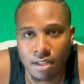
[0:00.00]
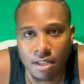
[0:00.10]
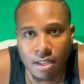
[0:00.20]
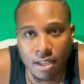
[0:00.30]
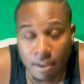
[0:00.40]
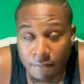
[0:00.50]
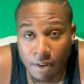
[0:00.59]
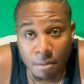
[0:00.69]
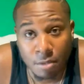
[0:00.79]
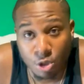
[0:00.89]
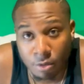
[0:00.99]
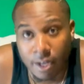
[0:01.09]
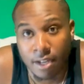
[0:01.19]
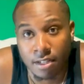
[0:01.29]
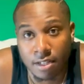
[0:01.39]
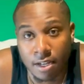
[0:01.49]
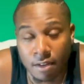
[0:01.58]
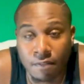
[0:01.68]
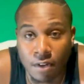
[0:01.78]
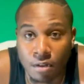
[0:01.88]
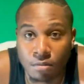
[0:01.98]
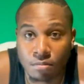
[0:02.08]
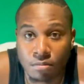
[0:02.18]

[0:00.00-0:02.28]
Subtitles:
He felt betrayed, and he felt